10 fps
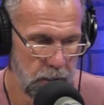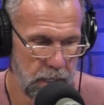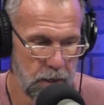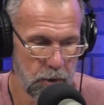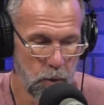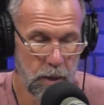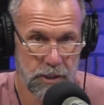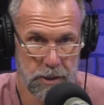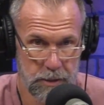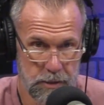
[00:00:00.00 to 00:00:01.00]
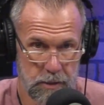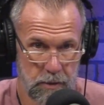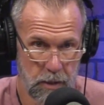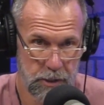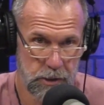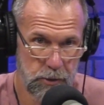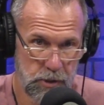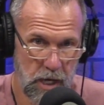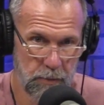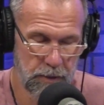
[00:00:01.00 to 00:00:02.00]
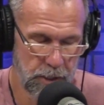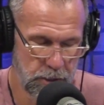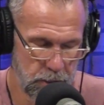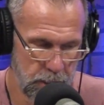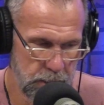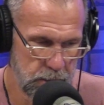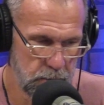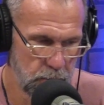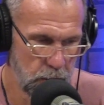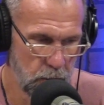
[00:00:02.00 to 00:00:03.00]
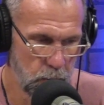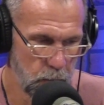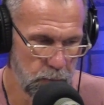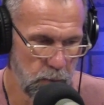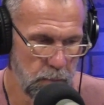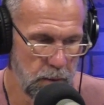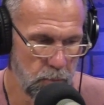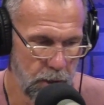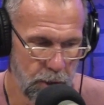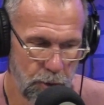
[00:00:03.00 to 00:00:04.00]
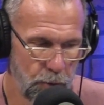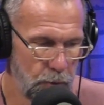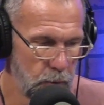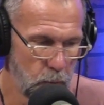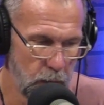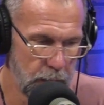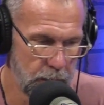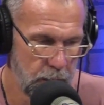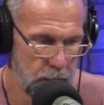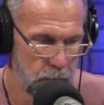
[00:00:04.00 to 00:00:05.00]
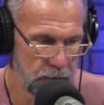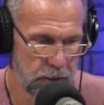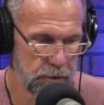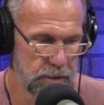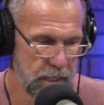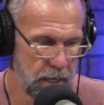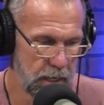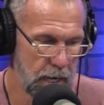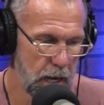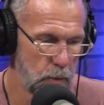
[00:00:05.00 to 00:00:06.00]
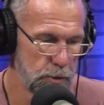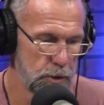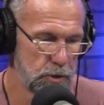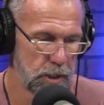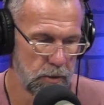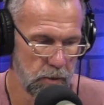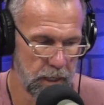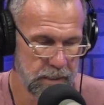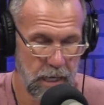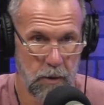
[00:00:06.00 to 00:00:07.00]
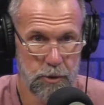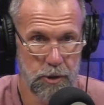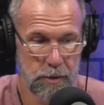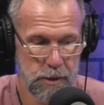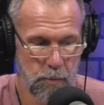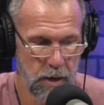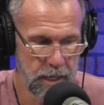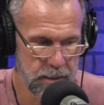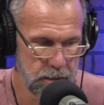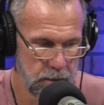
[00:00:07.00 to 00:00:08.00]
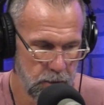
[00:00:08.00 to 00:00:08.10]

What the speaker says: Now, the questions associated with each of these, with remembering who and what, with understanding, how would you generalize? How would you express?